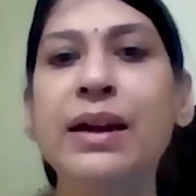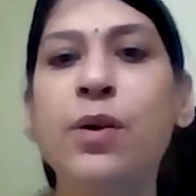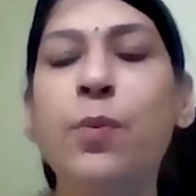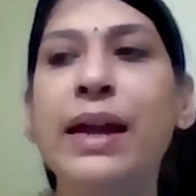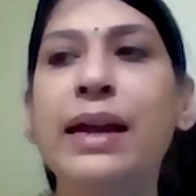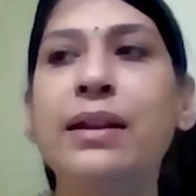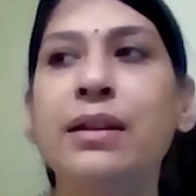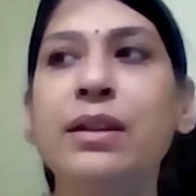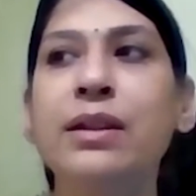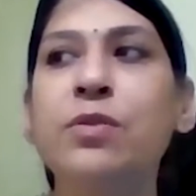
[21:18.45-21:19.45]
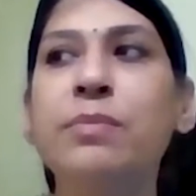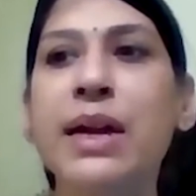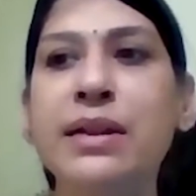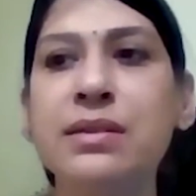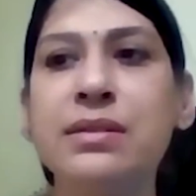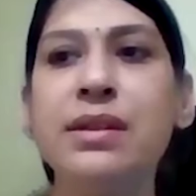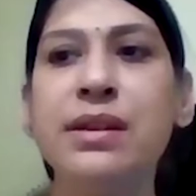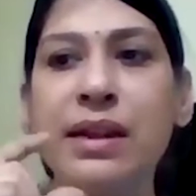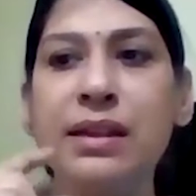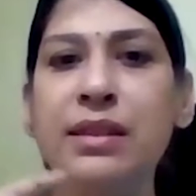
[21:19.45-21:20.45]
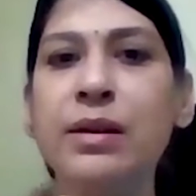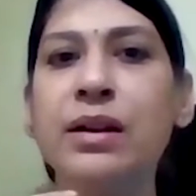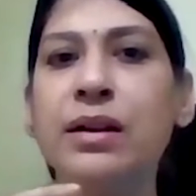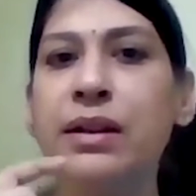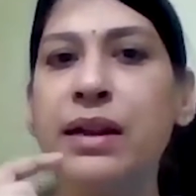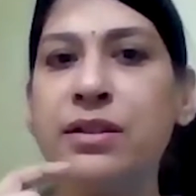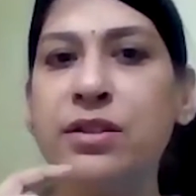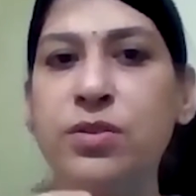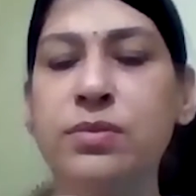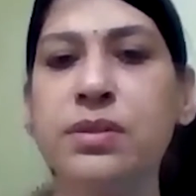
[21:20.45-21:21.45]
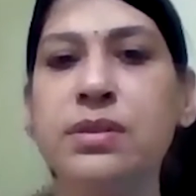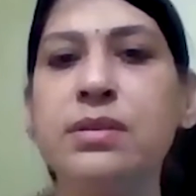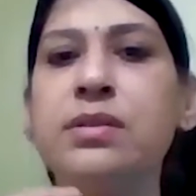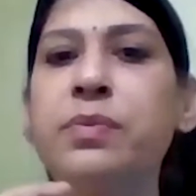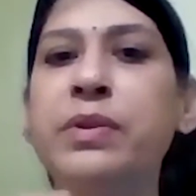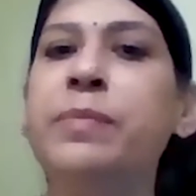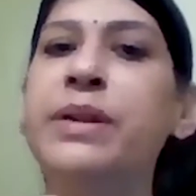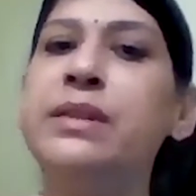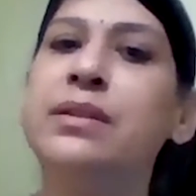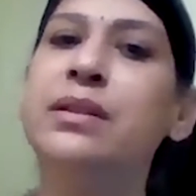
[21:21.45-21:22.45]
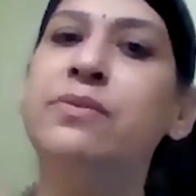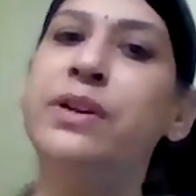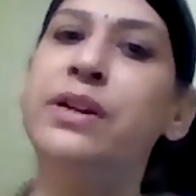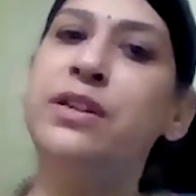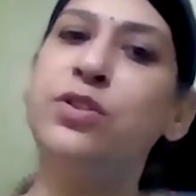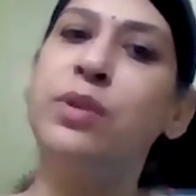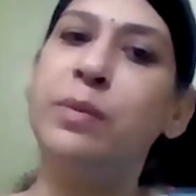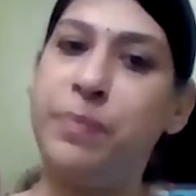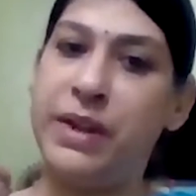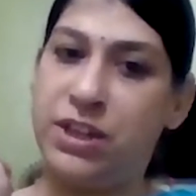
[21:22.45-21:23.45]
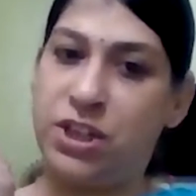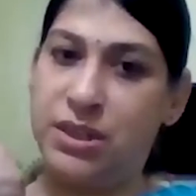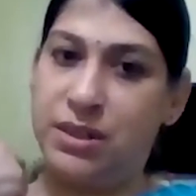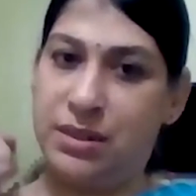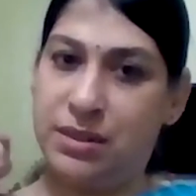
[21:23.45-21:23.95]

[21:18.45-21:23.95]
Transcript: where medicine in the correct doses will be delivered to a patient,